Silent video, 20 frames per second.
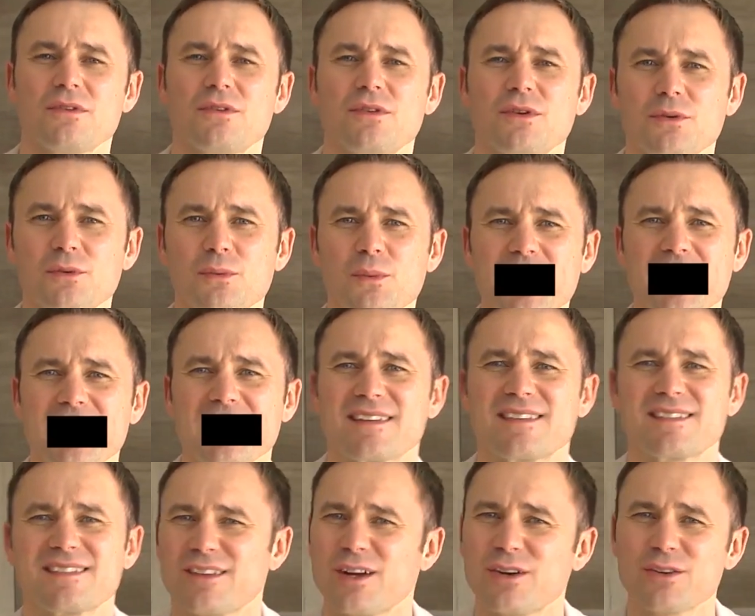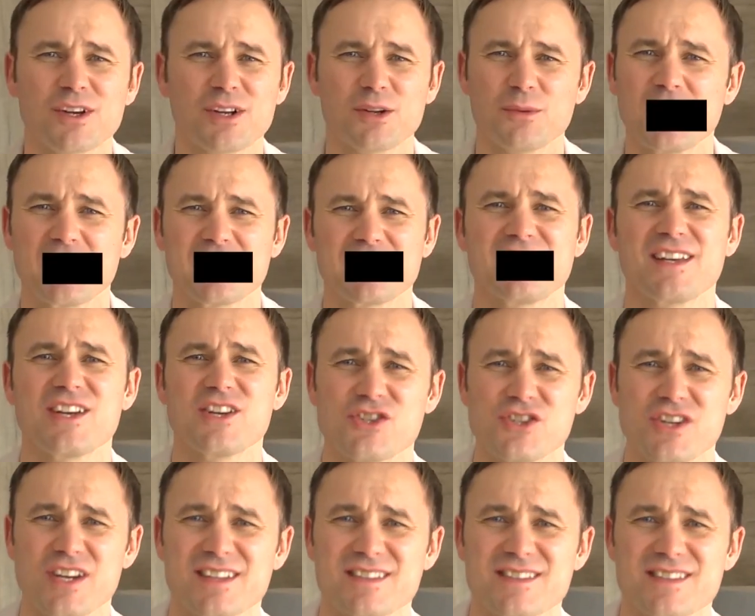Two weeks. Don't go to weeks, they're
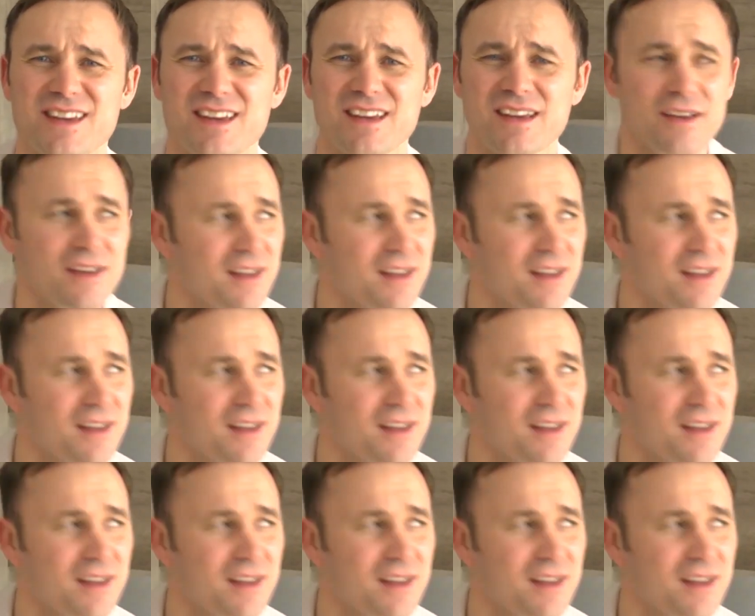shit.